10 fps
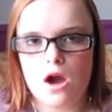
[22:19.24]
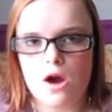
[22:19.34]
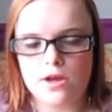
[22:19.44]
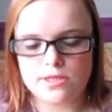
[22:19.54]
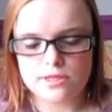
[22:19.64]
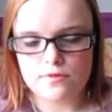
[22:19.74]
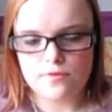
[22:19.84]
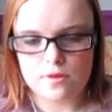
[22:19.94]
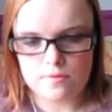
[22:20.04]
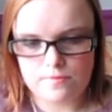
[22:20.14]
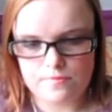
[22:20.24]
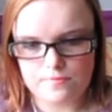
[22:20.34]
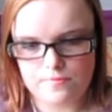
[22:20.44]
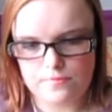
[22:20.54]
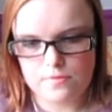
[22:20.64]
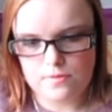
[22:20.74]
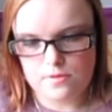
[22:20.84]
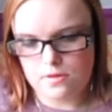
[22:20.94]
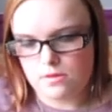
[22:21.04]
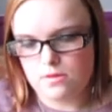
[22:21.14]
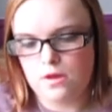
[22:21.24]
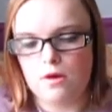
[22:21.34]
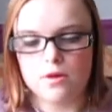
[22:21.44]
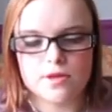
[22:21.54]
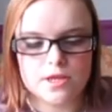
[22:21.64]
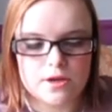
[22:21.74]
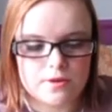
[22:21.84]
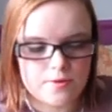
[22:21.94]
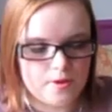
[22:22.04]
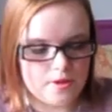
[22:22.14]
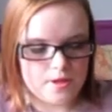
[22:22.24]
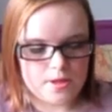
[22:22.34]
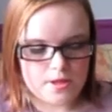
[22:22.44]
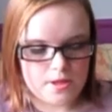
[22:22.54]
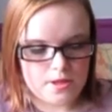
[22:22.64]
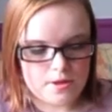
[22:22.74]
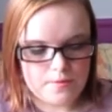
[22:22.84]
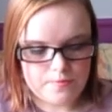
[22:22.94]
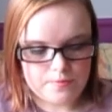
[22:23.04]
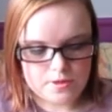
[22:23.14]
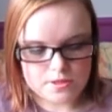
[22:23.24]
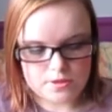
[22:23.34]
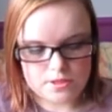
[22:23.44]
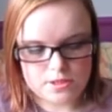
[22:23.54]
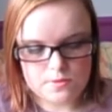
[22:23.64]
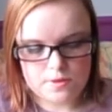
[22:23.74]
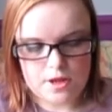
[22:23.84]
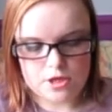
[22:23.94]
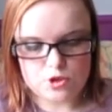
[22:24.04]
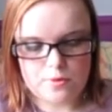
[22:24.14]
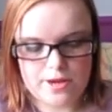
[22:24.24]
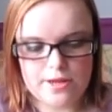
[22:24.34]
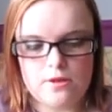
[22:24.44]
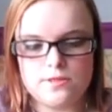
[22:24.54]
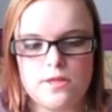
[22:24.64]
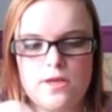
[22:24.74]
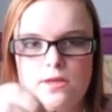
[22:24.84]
I just love them. Oh, here you go. So this is what the actual packet looks like.